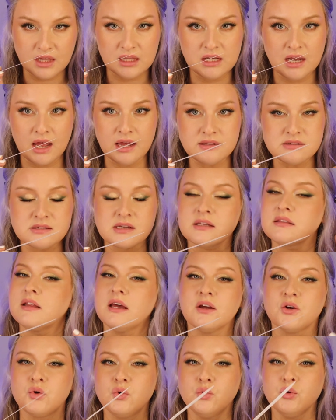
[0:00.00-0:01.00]
It has like
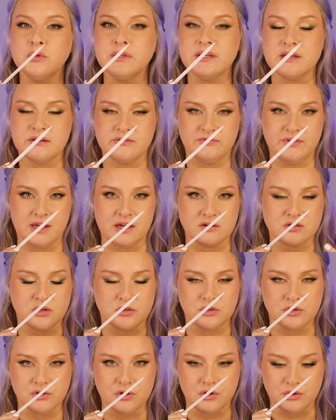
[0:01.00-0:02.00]
that cooling effect on
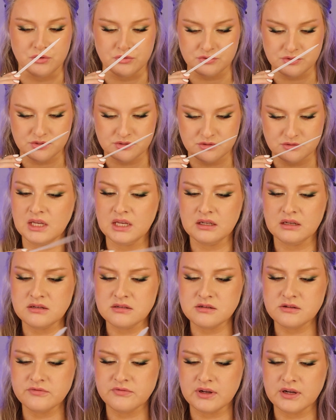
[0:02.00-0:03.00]
your nose. It is
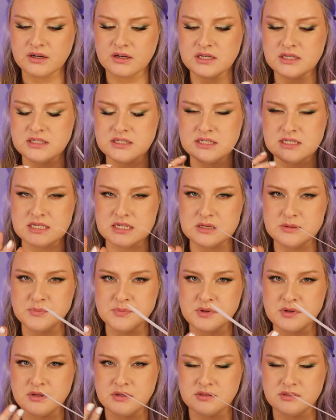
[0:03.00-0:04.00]
a very deep
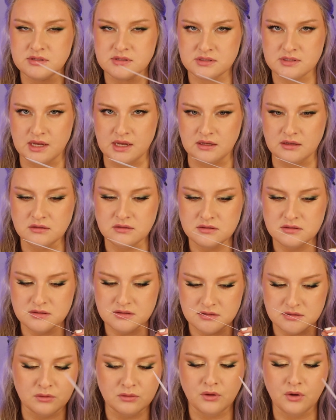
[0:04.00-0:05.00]
scent
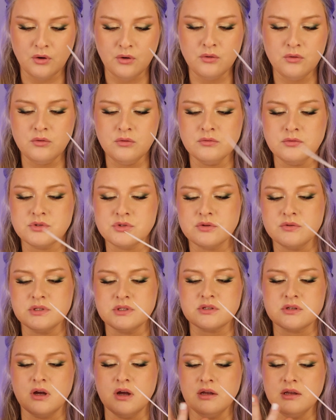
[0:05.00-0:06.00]
though. So it's
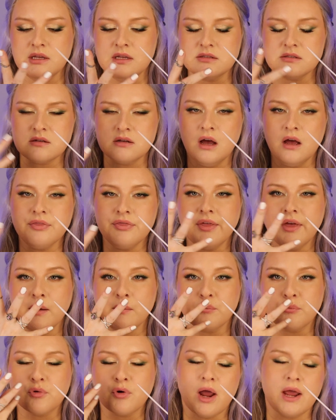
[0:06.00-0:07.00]
got
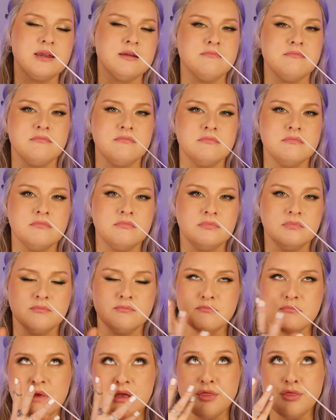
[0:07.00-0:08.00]
that bright
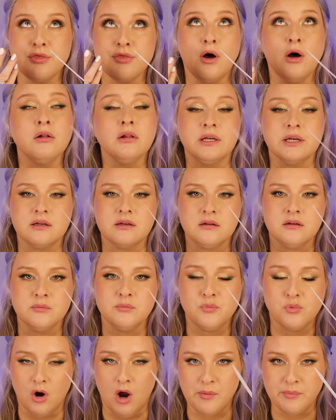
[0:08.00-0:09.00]
mentholic
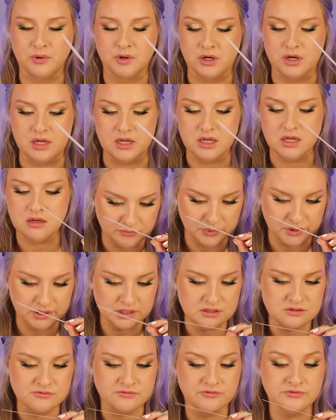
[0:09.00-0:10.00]
property, but
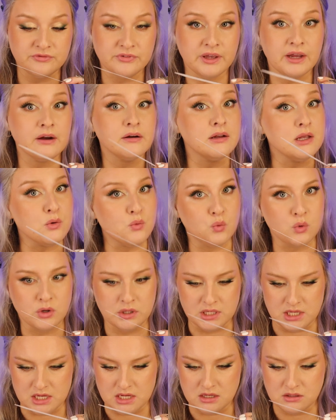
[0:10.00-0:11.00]
it's very
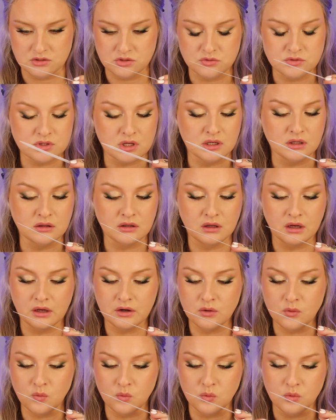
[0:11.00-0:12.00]
woody. So it's got a lot
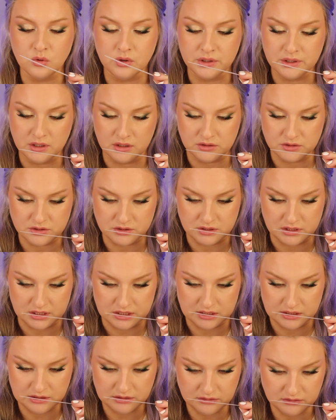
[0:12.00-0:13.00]
of wood
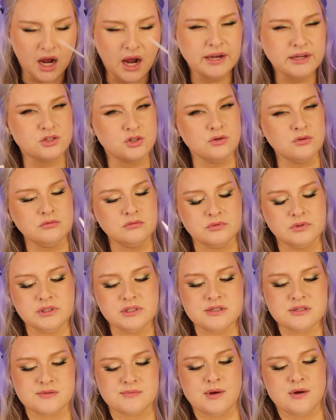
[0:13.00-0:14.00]
underneath. I don't really
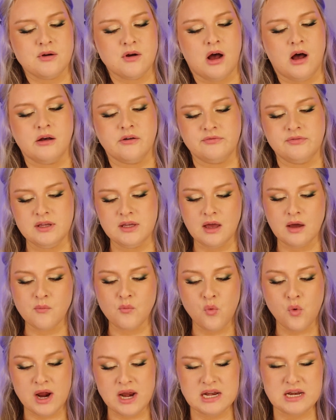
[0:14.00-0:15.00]
smell coffee. I'm
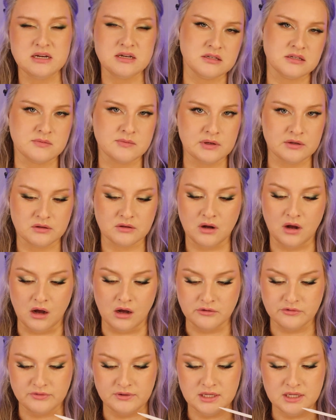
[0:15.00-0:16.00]
waiting to smell the
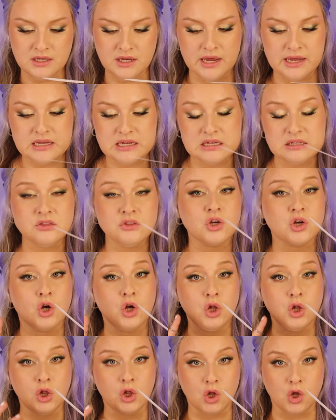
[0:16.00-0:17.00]
coffee. I get the
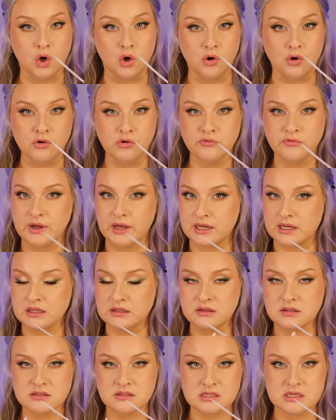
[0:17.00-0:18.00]
clove. I get
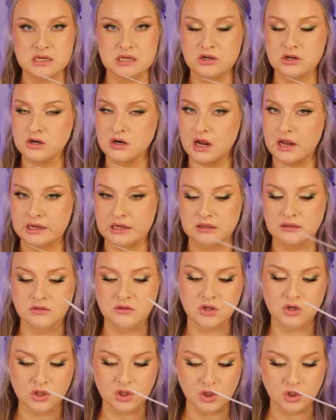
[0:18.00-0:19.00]
the cedar. I get the
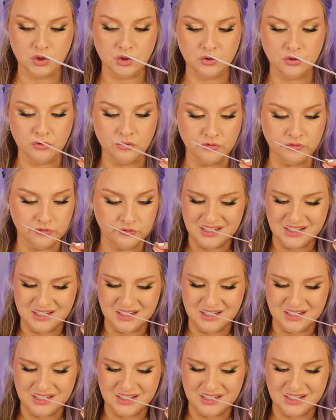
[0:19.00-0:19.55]
clove.